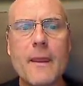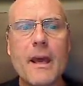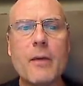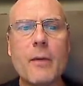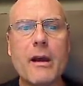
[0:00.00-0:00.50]

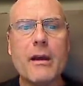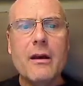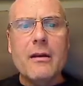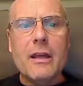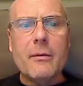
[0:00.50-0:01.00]
Anyway,
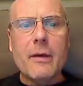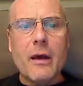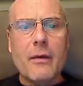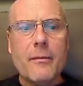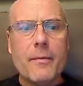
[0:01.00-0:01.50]
here we
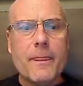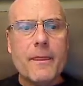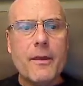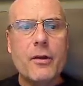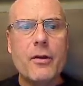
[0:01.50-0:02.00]
go.
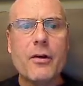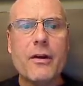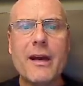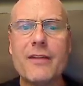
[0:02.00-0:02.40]
The New Yorker